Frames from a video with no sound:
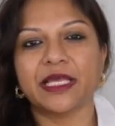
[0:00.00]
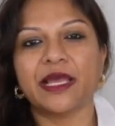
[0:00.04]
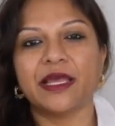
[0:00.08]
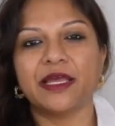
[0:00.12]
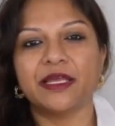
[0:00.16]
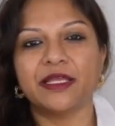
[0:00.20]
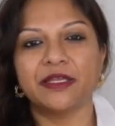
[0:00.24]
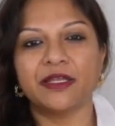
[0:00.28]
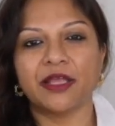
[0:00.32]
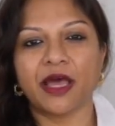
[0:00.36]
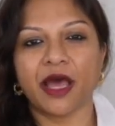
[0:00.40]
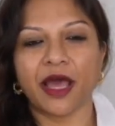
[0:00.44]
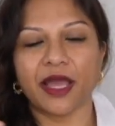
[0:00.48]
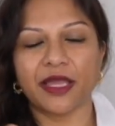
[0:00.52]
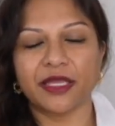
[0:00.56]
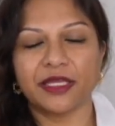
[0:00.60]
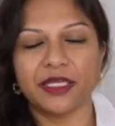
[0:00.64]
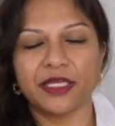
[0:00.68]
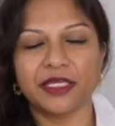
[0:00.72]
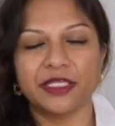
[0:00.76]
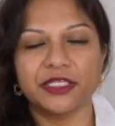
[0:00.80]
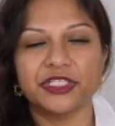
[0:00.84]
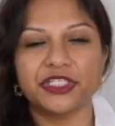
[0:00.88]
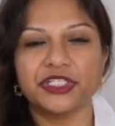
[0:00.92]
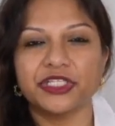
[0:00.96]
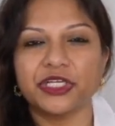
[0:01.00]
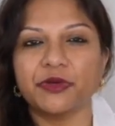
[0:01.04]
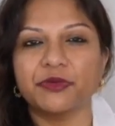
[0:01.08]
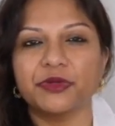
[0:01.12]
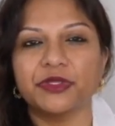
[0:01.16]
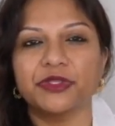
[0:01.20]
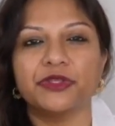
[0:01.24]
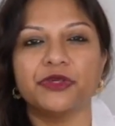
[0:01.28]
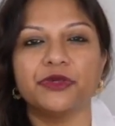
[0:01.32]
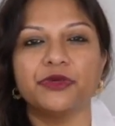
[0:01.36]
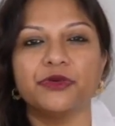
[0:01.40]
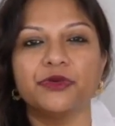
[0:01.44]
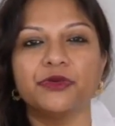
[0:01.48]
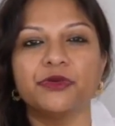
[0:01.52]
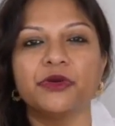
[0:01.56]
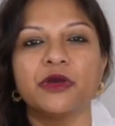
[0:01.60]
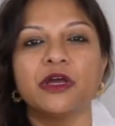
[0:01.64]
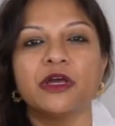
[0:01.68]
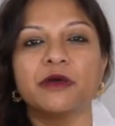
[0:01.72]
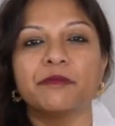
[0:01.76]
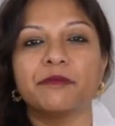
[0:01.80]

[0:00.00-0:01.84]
And I can share with you